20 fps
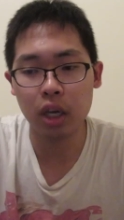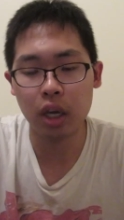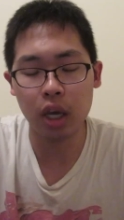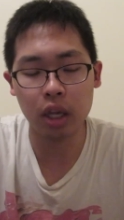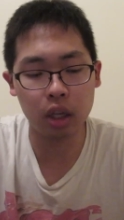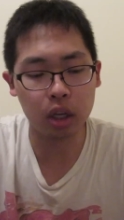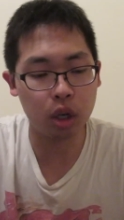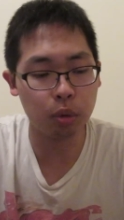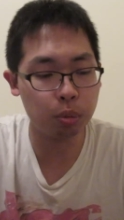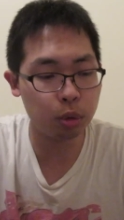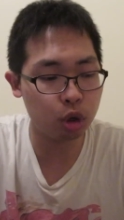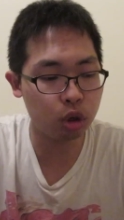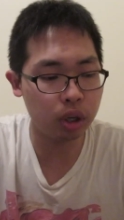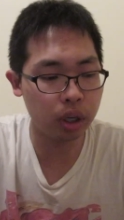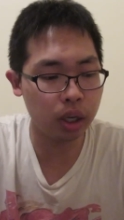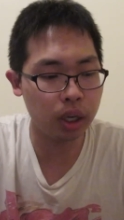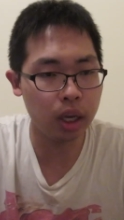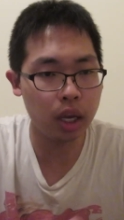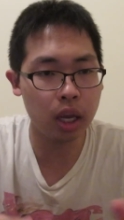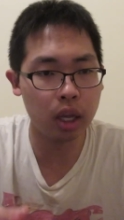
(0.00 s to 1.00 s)
in the
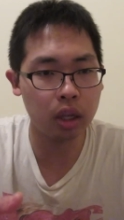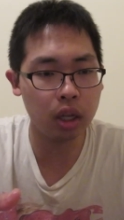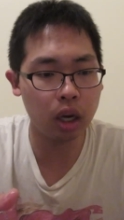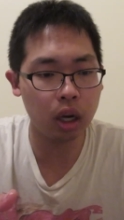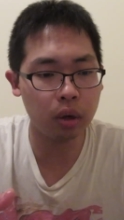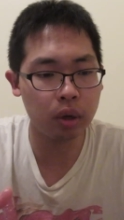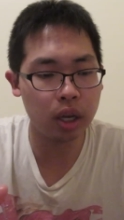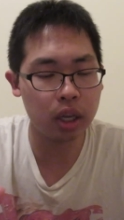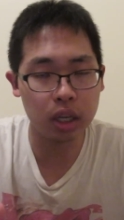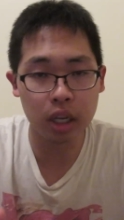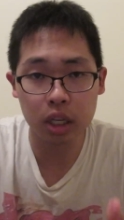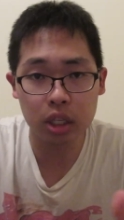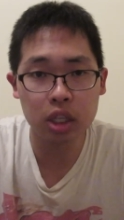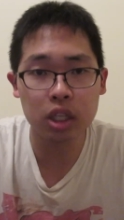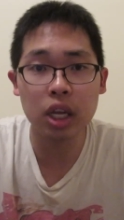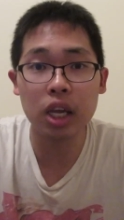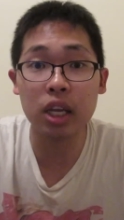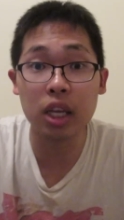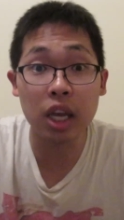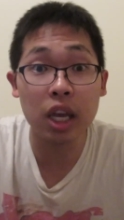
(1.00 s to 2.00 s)
community, in the in
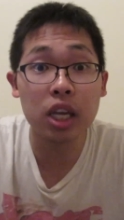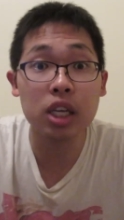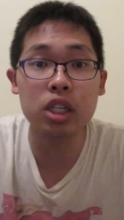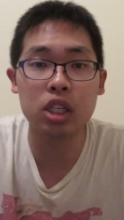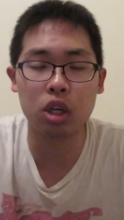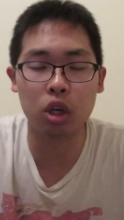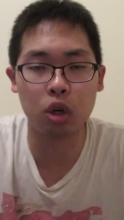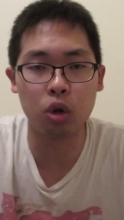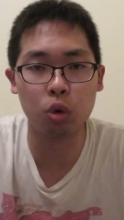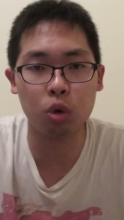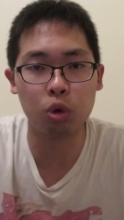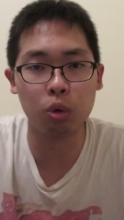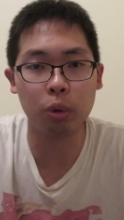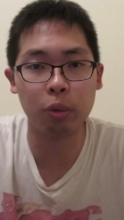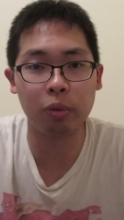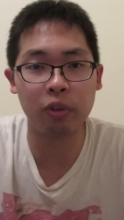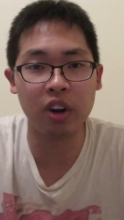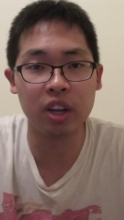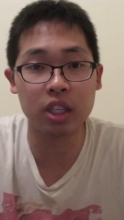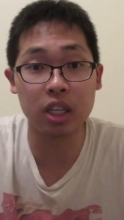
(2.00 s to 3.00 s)
his in his circle
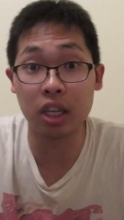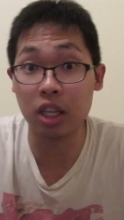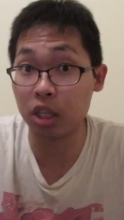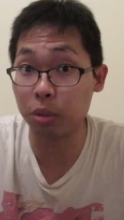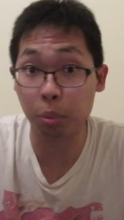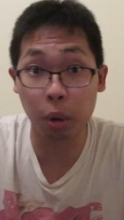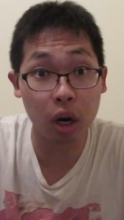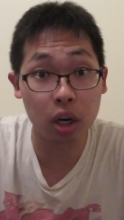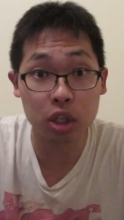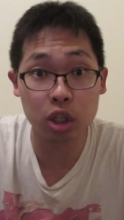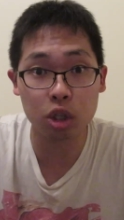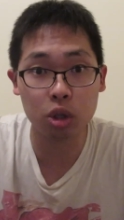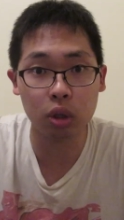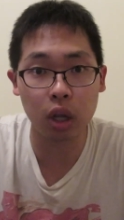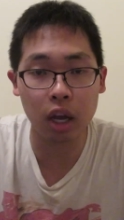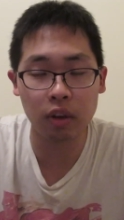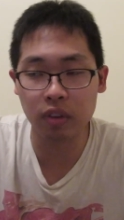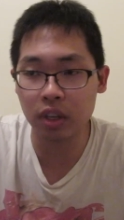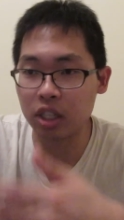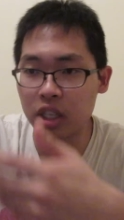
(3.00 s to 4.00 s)
group of friends, in his personal
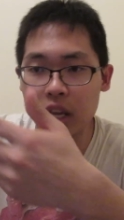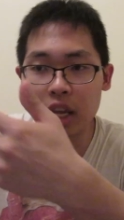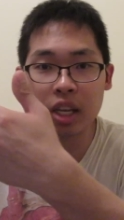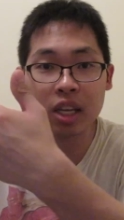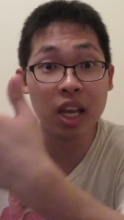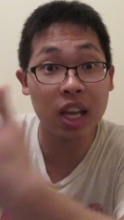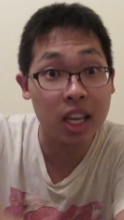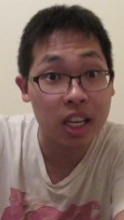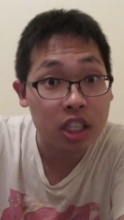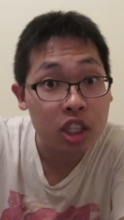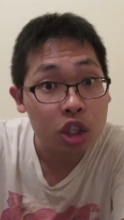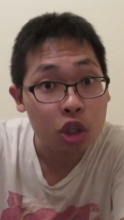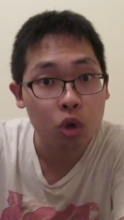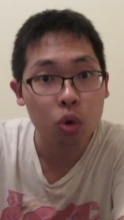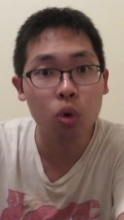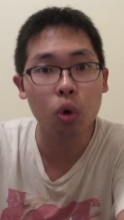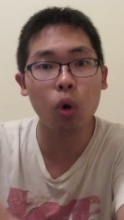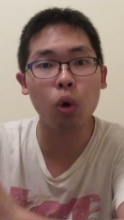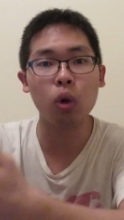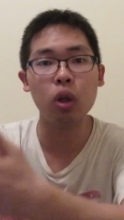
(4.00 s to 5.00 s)
life, in, in his
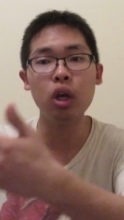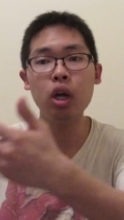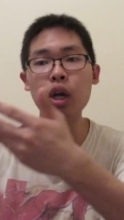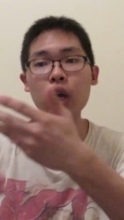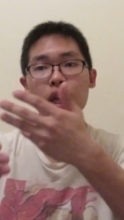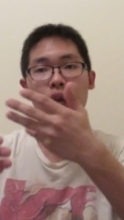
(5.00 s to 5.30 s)
school,